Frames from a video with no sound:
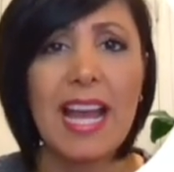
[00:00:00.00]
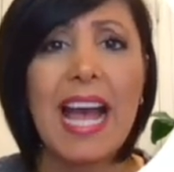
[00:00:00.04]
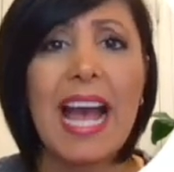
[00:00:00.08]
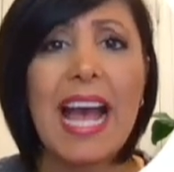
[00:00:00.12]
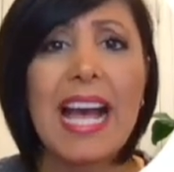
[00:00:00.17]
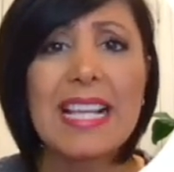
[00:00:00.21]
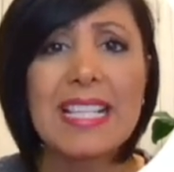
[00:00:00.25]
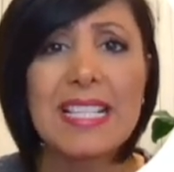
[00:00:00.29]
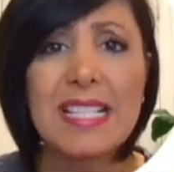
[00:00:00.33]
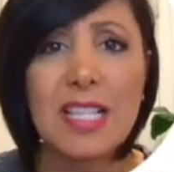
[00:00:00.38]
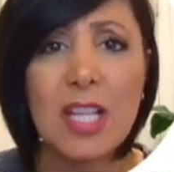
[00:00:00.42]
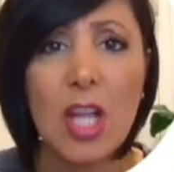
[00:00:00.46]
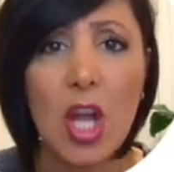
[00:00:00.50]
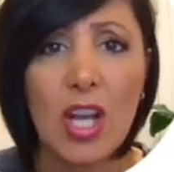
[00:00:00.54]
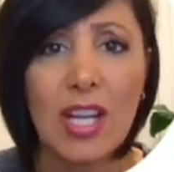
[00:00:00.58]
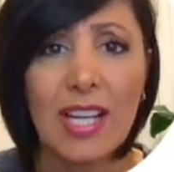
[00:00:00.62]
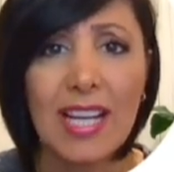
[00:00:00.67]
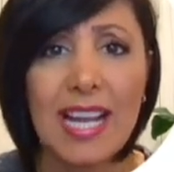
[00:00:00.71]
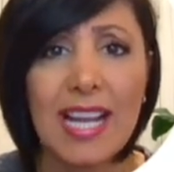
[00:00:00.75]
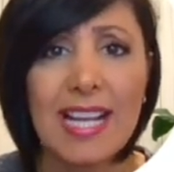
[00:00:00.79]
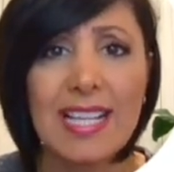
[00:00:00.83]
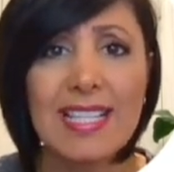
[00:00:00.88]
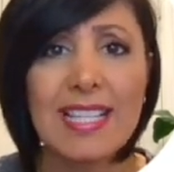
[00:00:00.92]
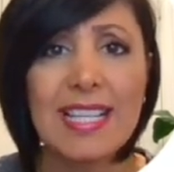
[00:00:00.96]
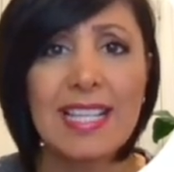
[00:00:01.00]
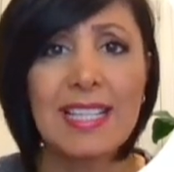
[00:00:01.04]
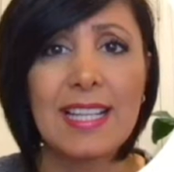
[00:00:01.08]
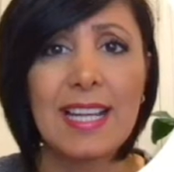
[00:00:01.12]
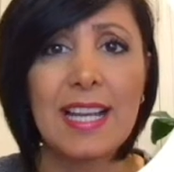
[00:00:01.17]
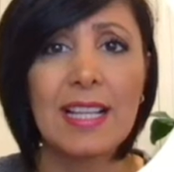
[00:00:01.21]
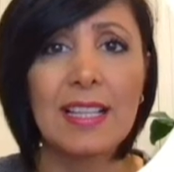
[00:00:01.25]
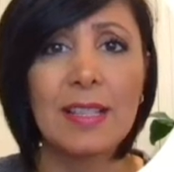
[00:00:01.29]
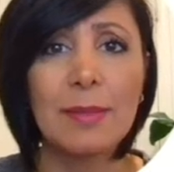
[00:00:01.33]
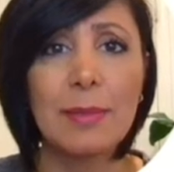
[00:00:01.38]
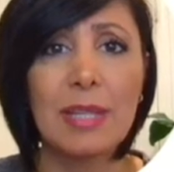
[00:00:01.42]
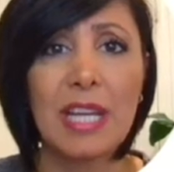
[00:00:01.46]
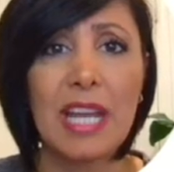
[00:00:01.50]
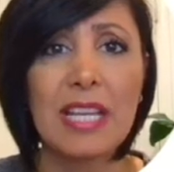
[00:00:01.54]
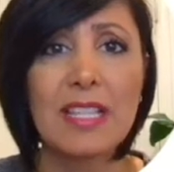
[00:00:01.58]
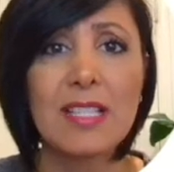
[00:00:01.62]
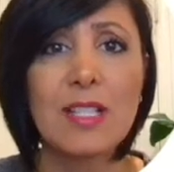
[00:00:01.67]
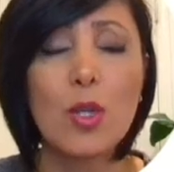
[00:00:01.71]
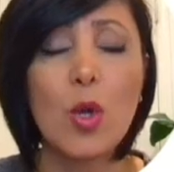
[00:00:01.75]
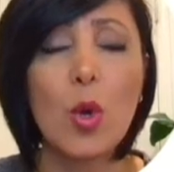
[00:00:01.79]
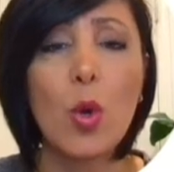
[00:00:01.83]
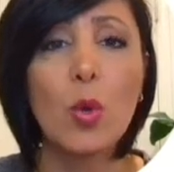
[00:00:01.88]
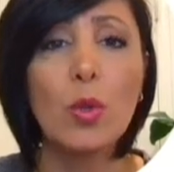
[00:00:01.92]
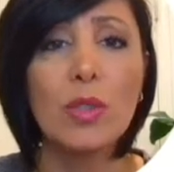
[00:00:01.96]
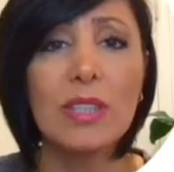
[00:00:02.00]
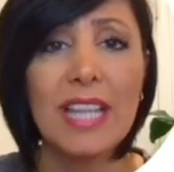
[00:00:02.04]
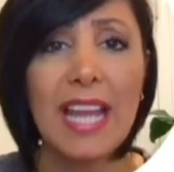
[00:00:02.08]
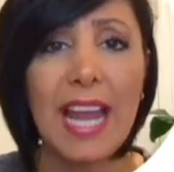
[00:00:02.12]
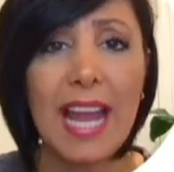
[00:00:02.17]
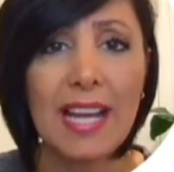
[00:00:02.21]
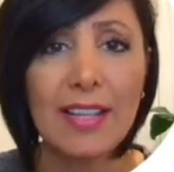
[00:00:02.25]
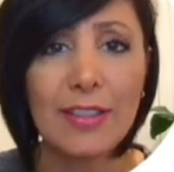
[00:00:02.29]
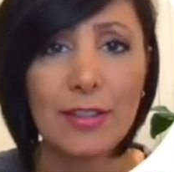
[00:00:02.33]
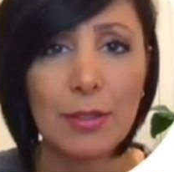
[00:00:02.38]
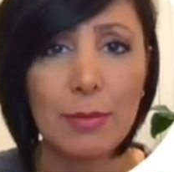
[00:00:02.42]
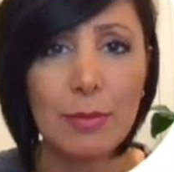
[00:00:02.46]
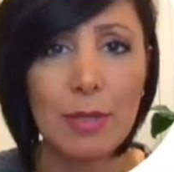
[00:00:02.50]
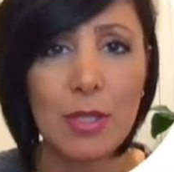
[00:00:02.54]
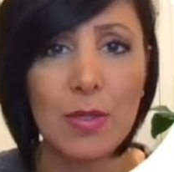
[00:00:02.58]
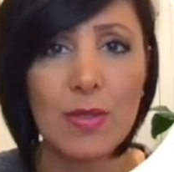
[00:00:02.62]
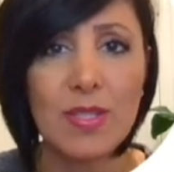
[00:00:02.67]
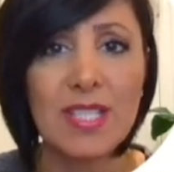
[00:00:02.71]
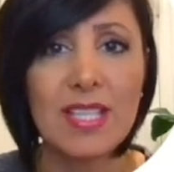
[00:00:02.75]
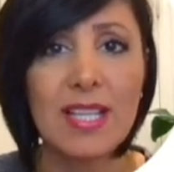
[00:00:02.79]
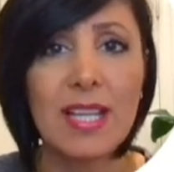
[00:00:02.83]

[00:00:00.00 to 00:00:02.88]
as long as it eliminates only attributes